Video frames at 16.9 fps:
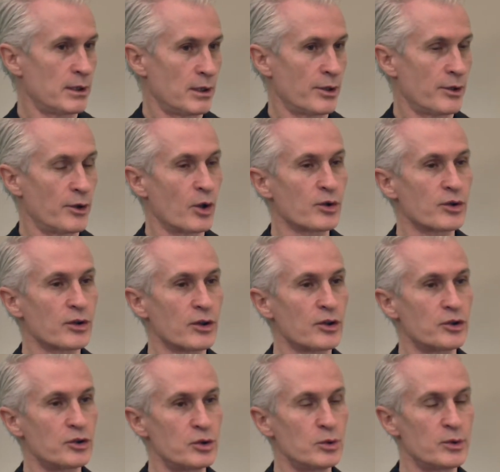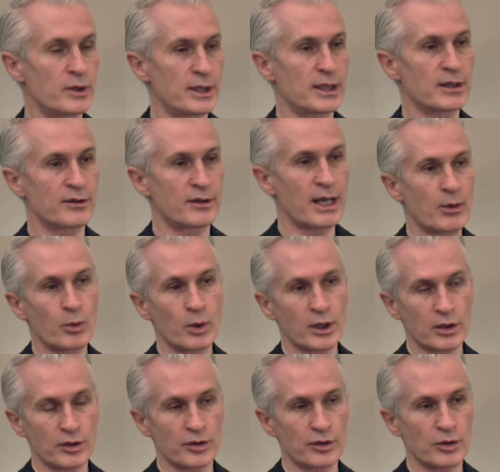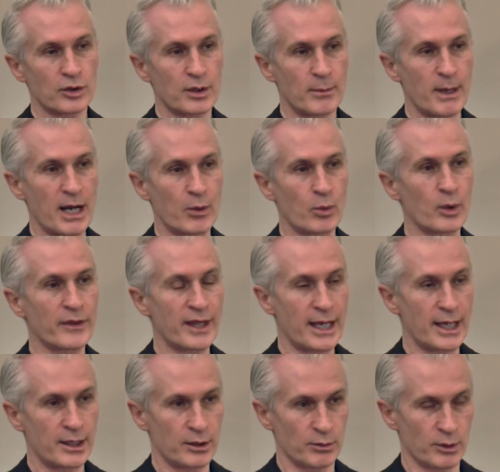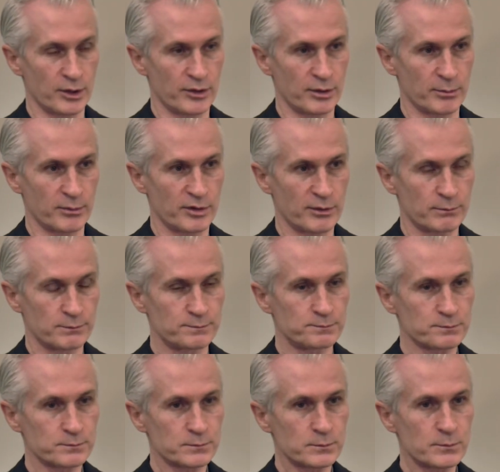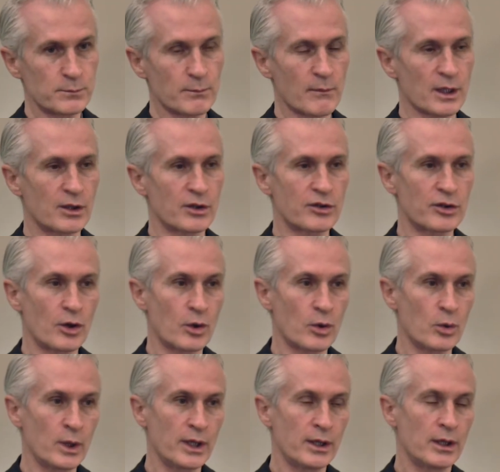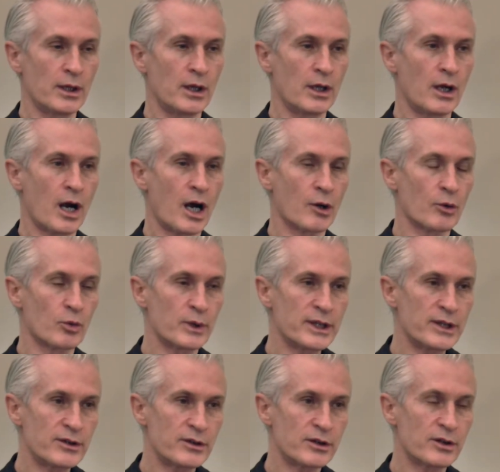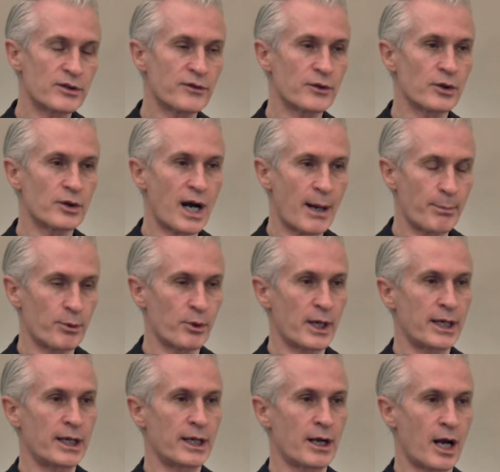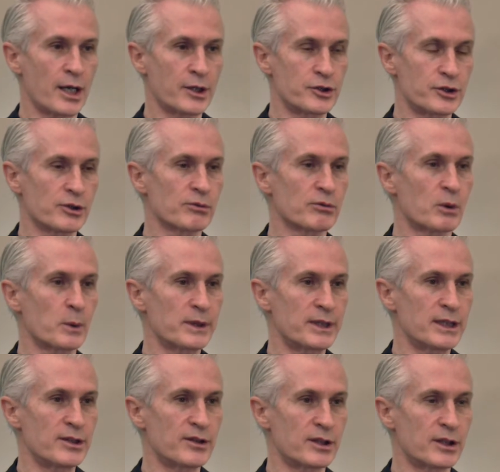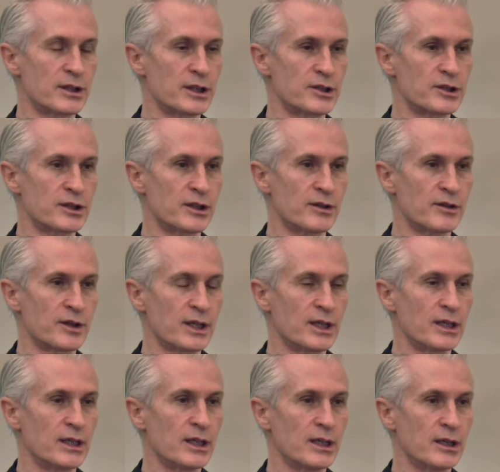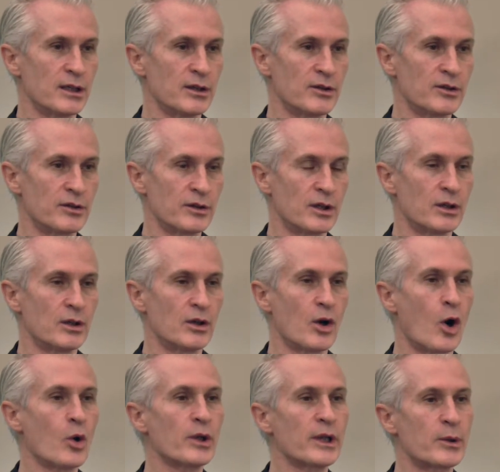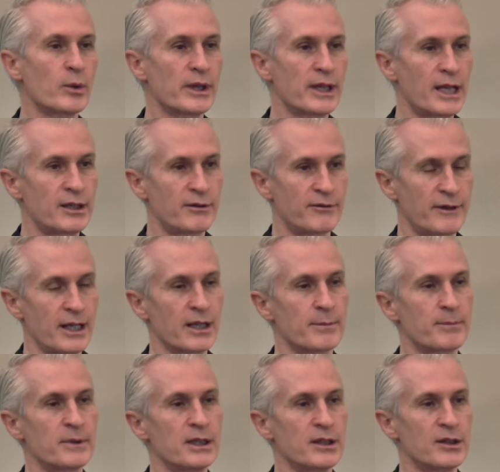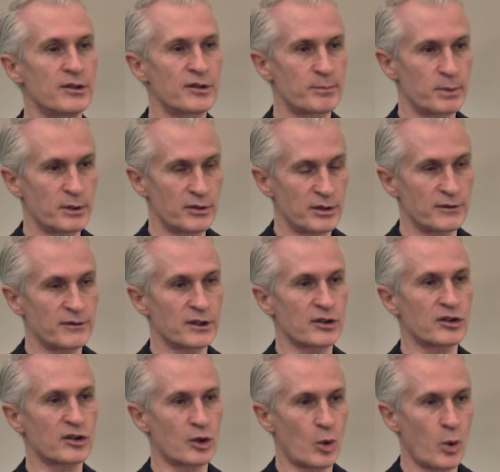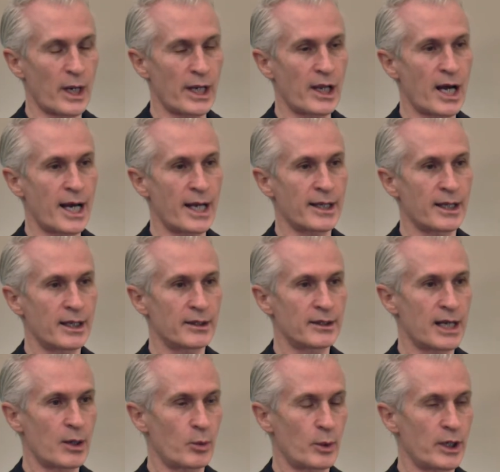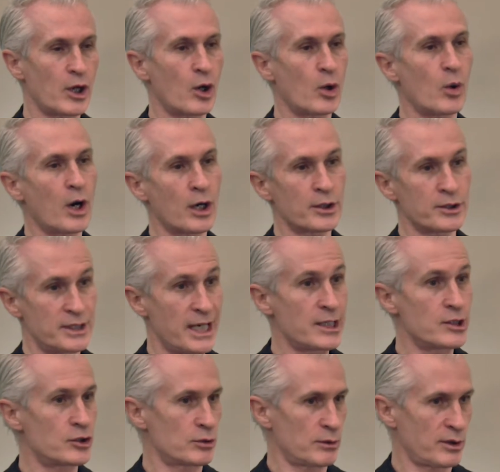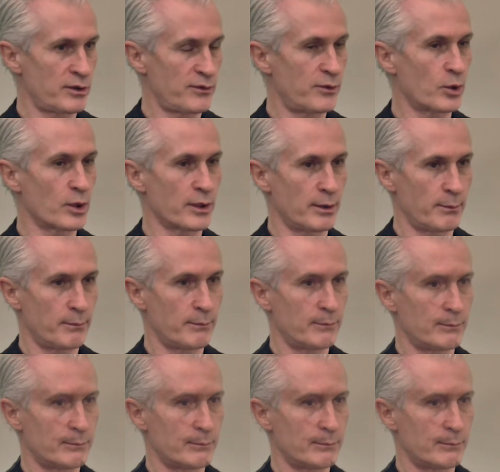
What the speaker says: Those are the two things we're concerned about with aneurysms. So our reasons for operating on children with these conditions is only when they develop these specific sequelae that we know are dangerous for them.